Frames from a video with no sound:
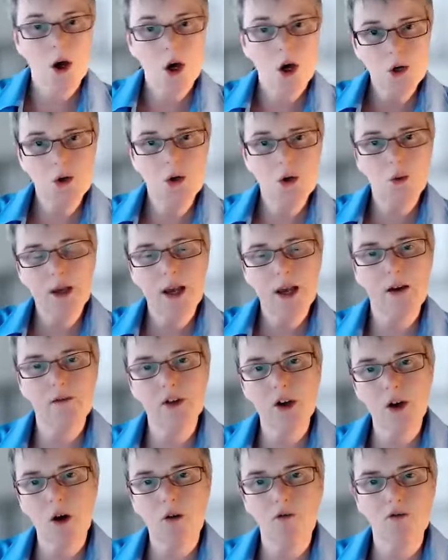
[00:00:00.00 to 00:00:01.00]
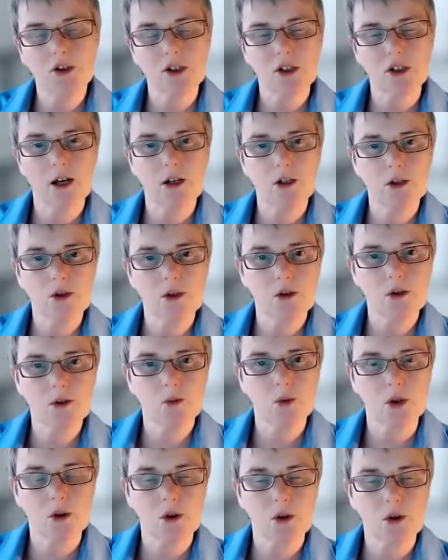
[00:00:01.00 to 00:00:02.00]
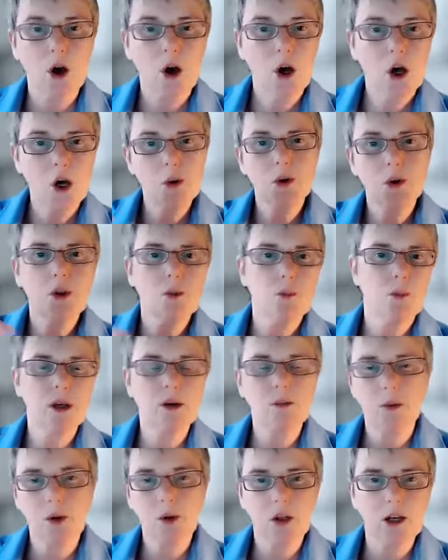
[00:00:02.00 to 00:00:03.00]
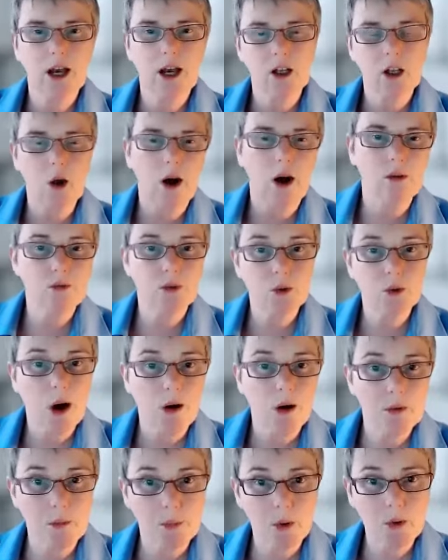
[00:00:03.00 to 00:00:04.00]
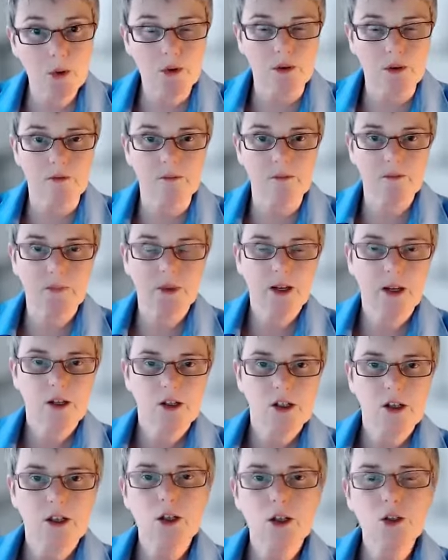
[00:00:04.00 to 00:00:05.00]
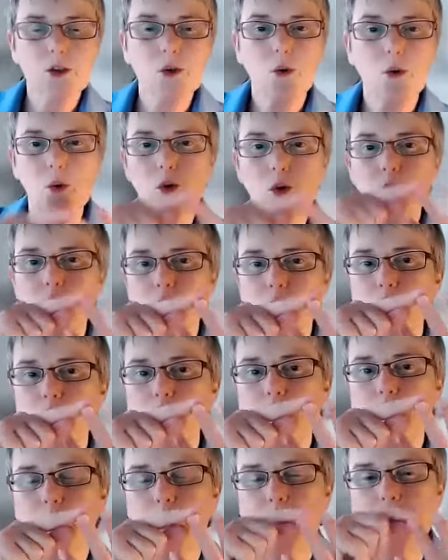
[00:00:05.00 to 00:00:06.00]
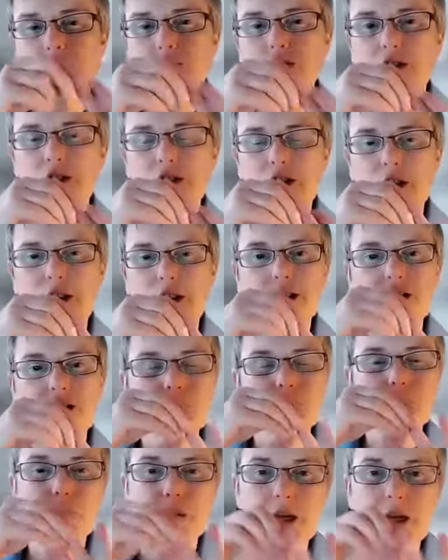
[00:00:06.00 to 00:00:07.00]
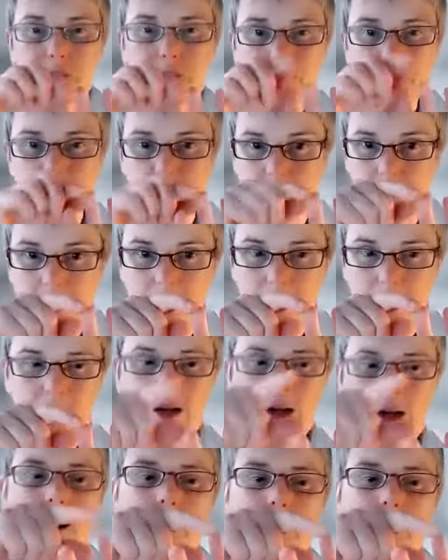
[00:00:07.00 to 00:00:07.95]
Who are we having conversations with? Who are the people in our life who are important? So that's all the who questions. So that's the people smart.